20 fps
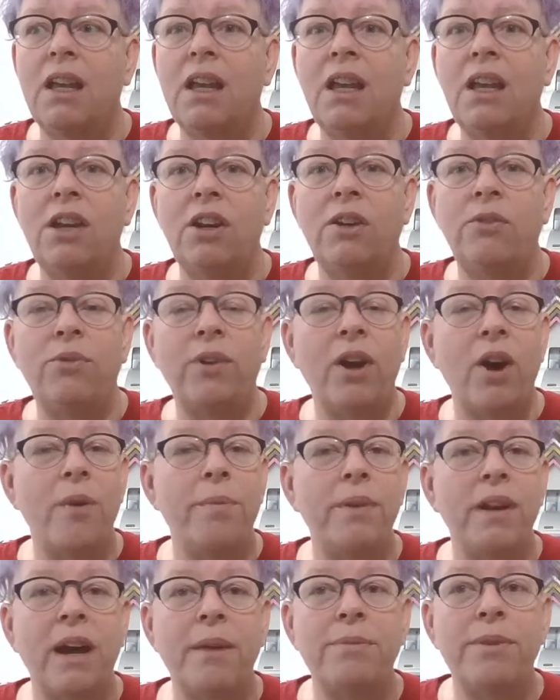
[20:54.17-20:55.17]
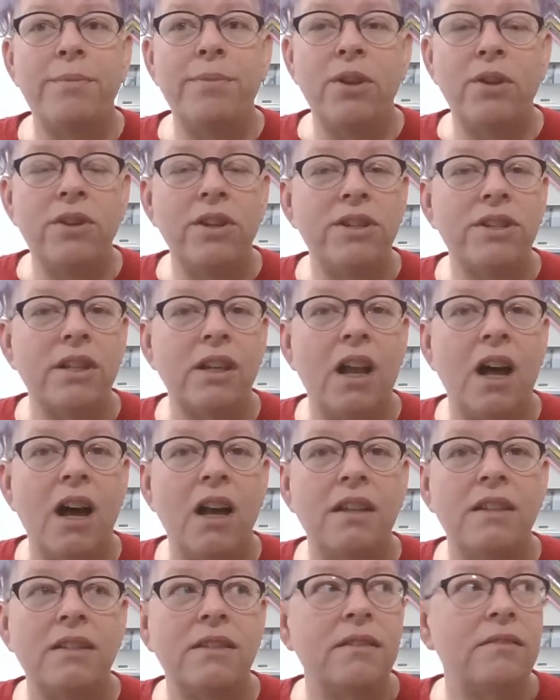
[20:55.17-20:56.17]
If we open up the beauty
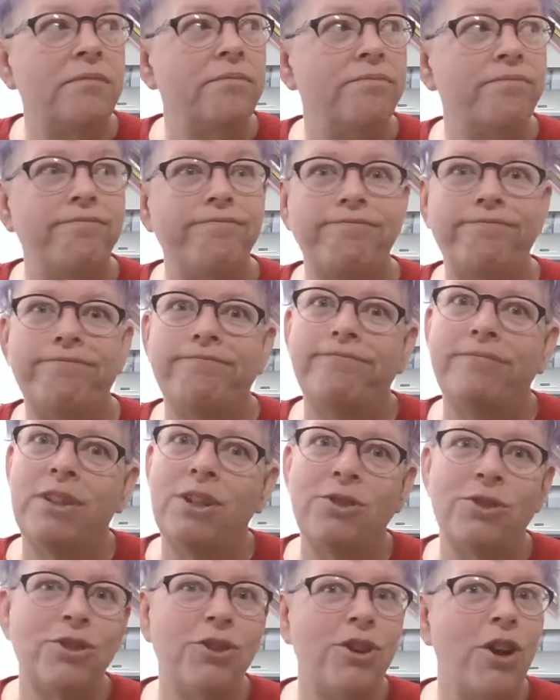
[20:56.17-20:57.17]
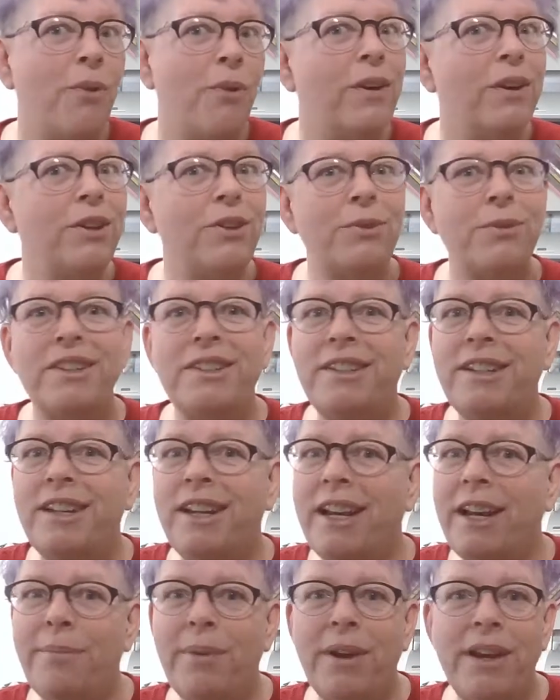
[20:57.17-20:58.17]
salons, there's no one twisting
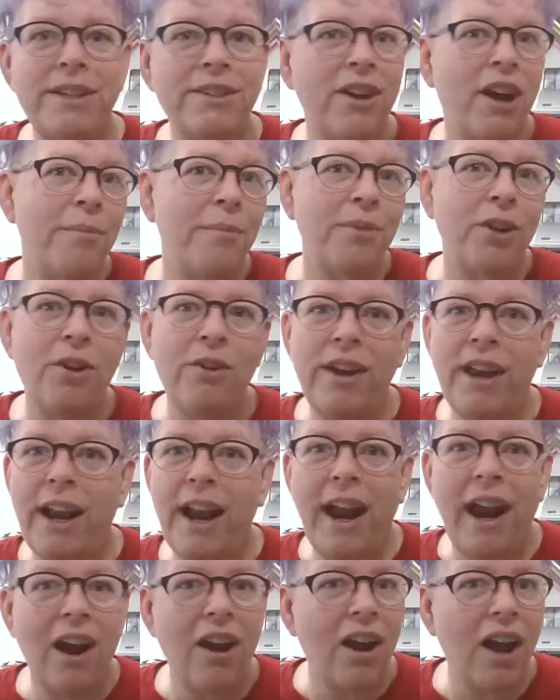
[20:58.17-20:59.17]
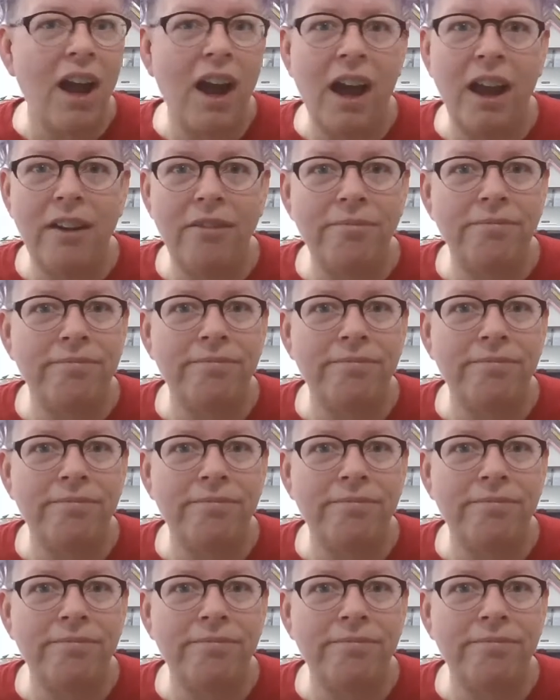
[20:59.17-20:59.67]
anybody's arm to go get a haircut.